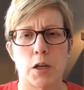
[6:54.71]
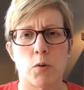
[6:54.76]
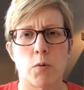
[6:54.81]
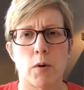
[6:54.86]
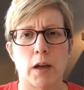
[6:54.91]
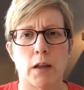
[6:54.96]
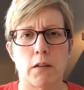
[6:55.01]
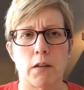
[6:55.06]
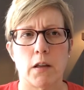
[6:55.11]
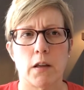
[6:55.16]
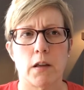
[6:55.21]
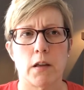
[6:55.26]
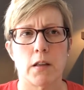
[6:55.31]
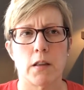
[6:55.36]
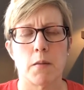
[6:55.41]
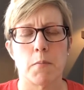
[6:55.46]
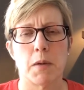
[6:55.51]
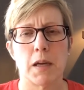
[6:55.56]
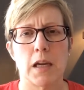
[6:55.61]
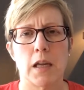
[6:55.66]
quickly in
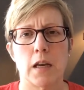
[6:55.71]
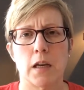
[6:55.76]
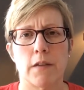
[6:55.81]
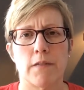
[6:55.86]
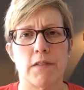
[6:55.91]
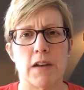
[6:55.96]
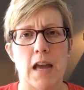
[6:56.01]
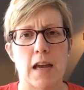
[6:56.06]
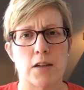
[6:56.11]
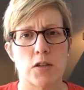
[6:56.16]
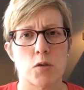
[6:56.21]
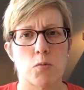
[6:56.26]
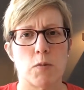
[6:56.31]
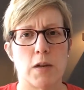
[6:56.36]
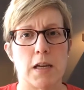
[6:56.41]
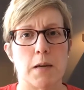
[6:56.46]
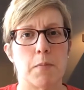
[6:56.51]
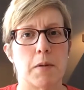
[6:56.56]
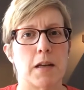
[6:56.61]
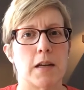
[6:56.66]
the beginning of next week.